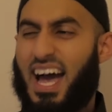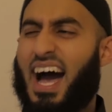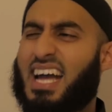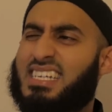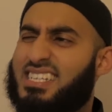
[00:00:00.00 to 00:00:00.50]

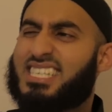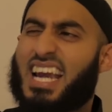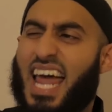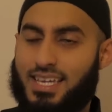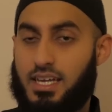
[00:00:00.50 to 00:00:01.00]
I
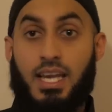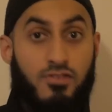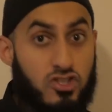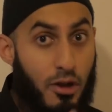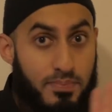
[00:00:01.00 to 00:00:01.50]
dislike, he
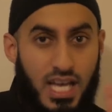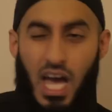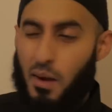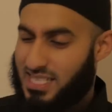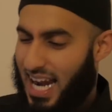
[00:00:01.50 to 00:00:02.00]
never stopped it, he said,